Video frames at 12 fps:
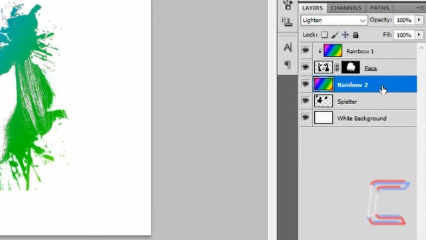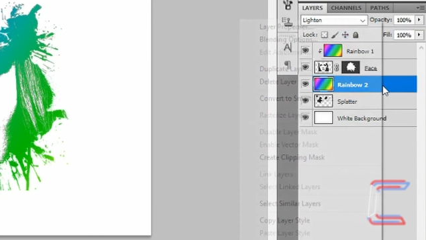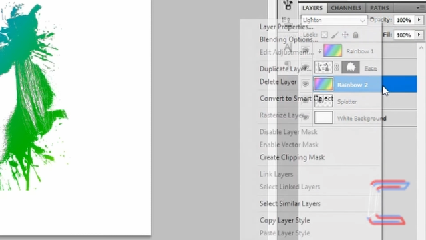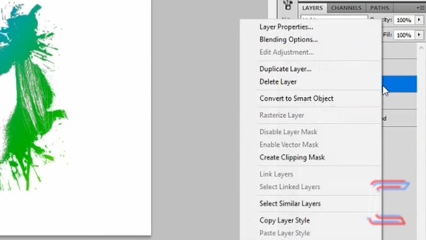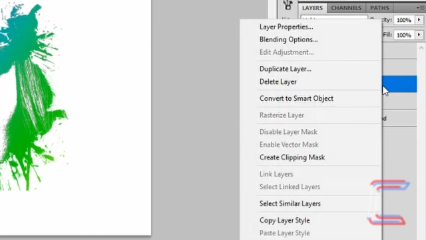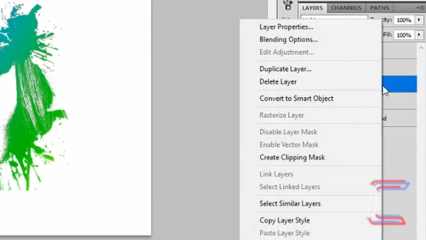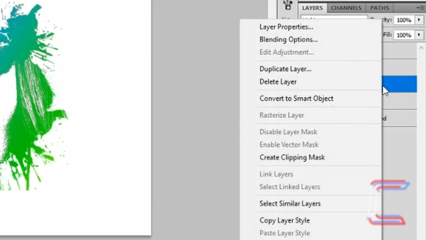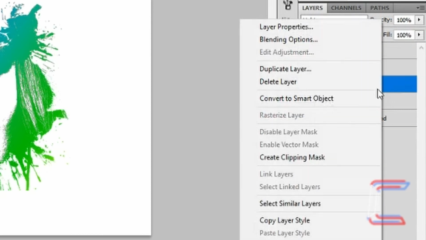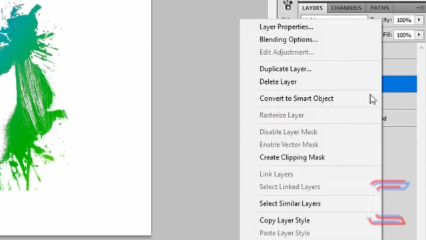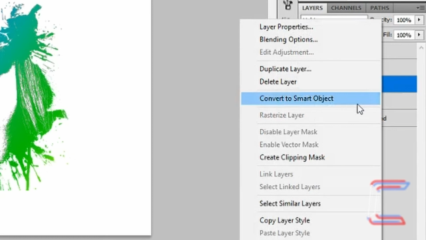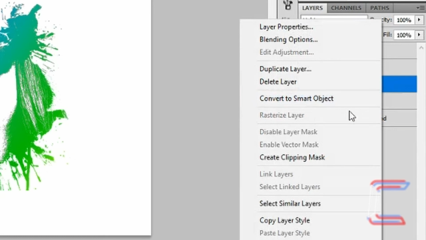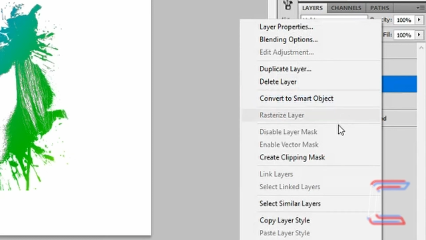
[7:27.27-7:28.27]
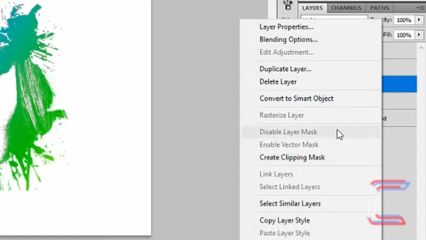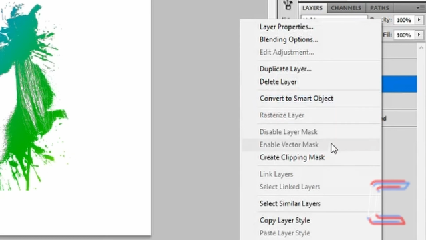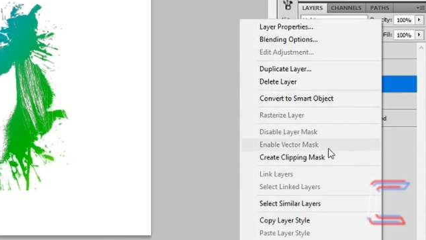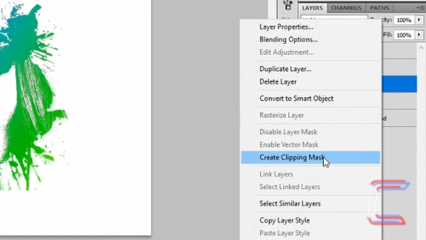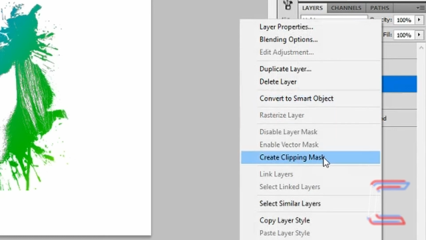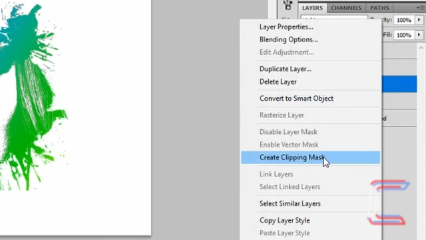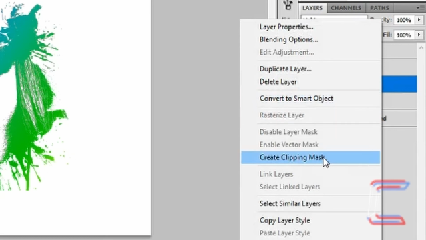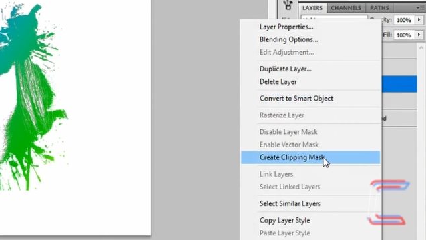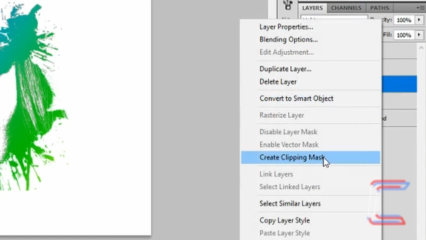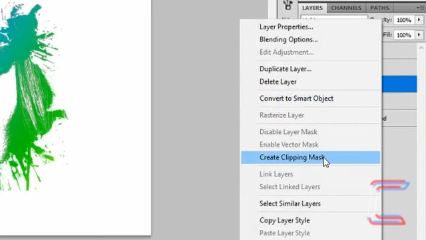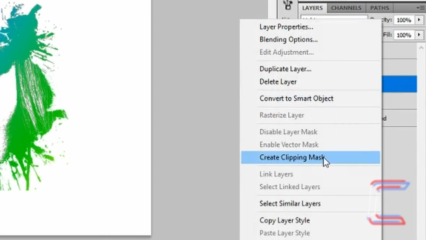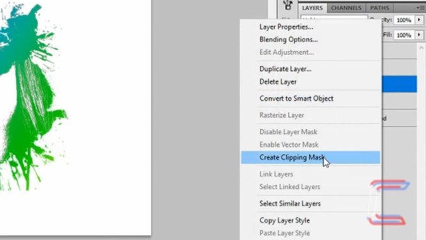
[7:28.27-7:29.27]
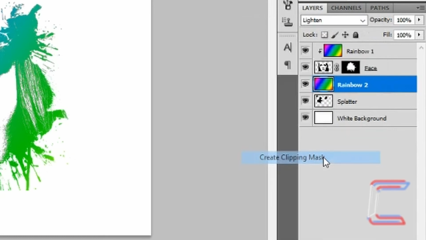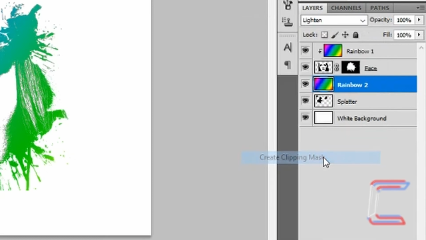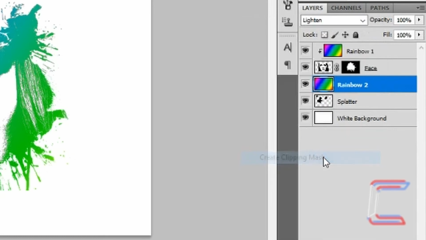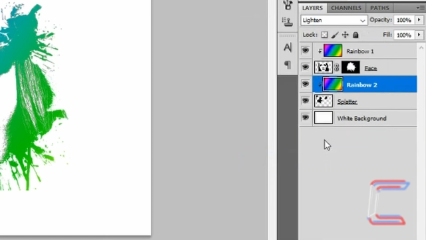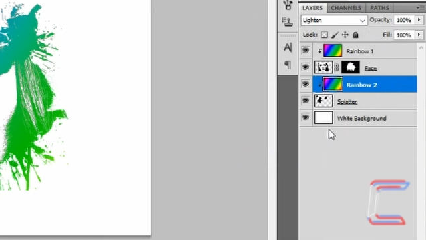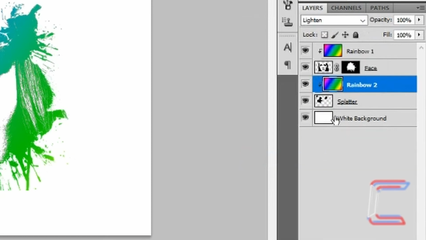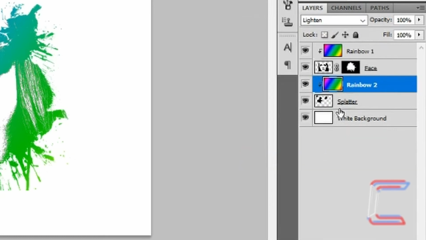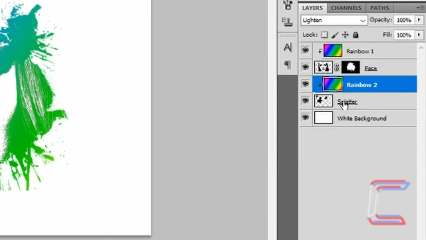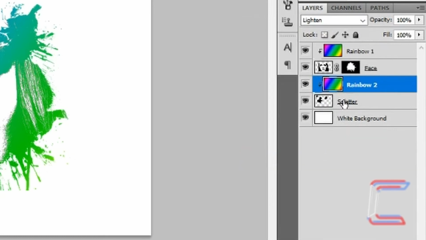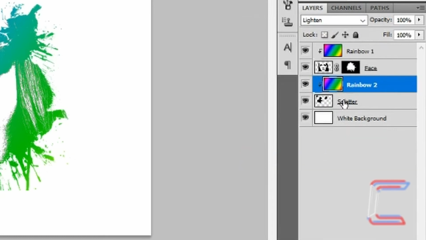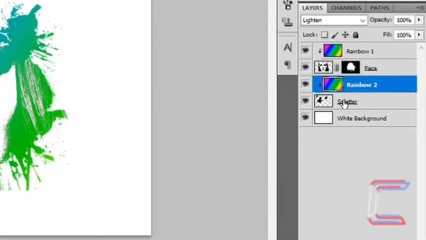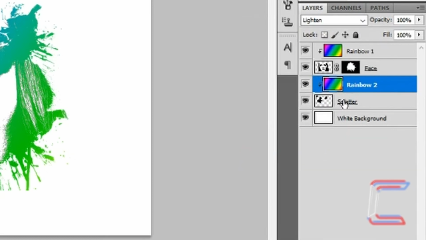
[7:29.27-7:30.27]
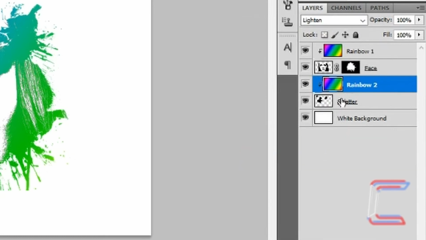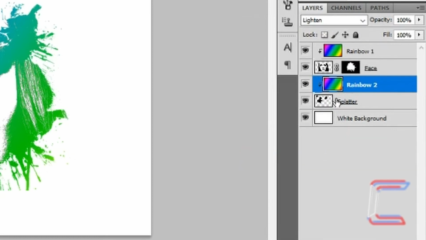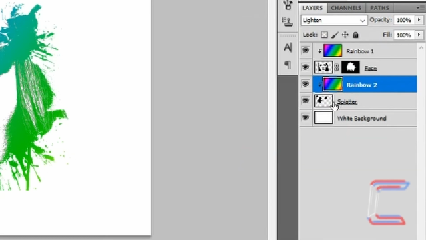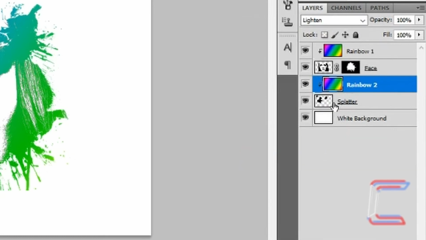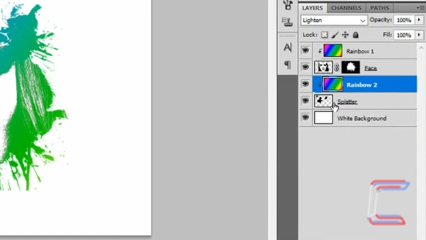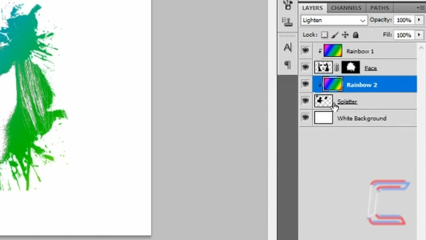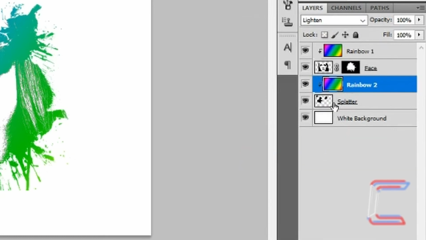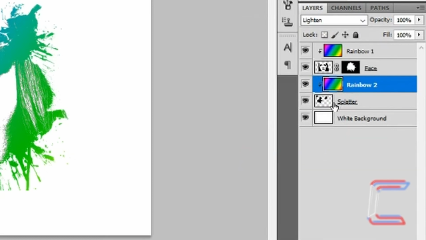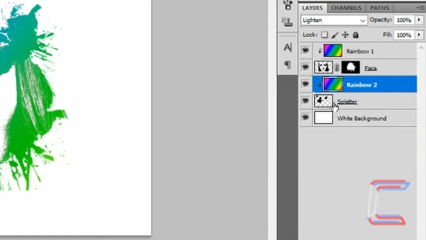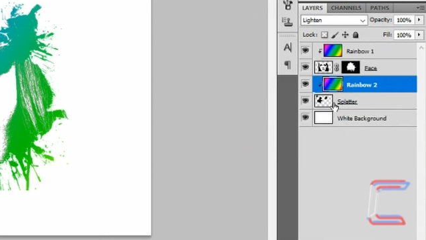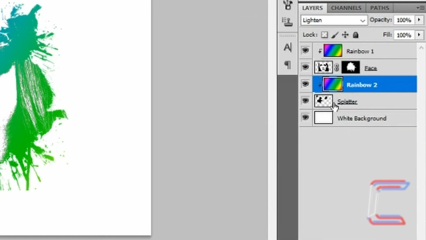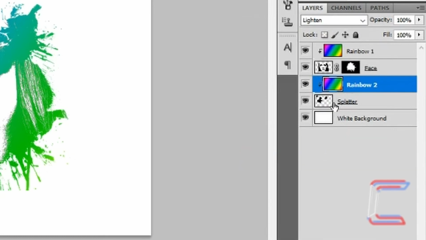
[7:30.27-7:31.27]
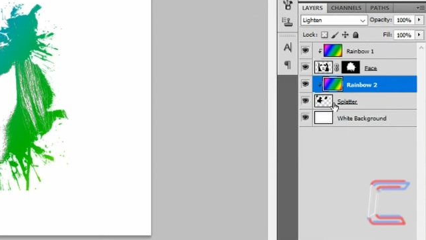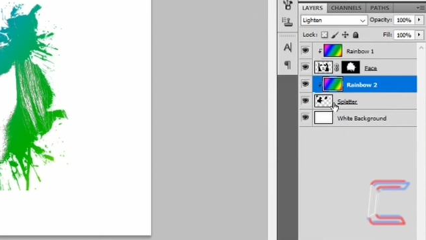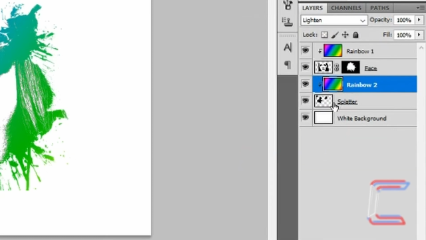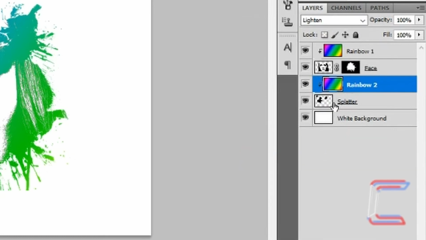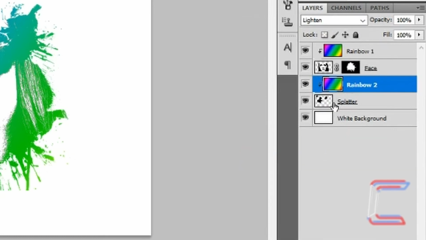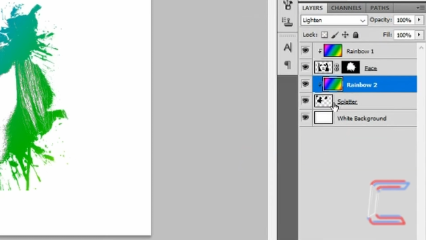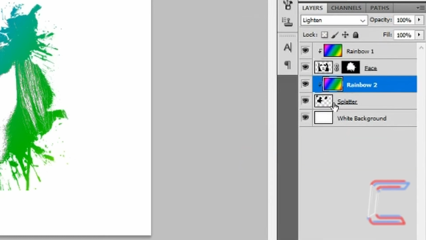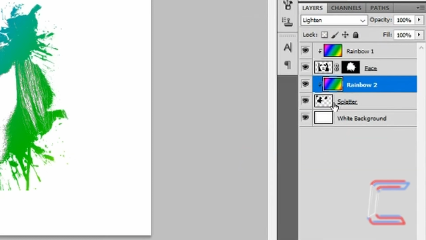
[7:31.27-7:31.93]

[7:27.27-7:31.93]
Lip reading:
Nobody's mouth can be seen.